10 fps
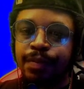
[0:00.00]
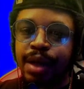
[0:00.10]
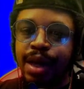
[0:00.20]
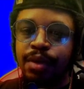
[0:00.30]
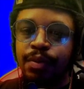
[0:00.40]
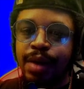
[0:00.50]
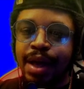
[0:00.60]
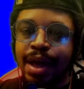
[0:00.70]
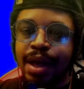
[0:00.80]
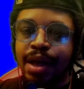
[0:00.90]
I don't
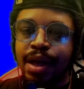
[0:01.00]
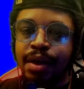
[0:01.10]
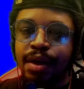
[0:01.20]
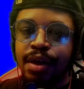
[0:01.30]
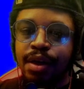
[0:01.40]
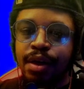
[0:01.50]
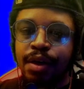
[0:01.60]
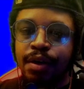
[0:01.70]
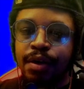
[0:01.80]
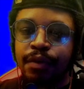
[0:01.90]

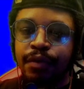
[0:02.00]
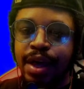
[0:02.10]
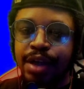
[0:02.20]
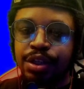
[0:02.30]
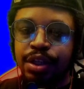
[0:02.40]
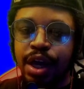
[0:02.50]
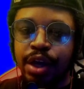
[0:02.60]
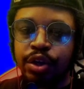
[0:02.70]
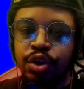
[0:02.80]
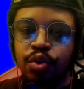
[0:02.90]
have. Actually,
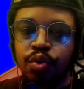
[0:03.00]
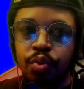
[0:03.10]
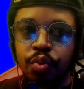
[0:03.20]
I do.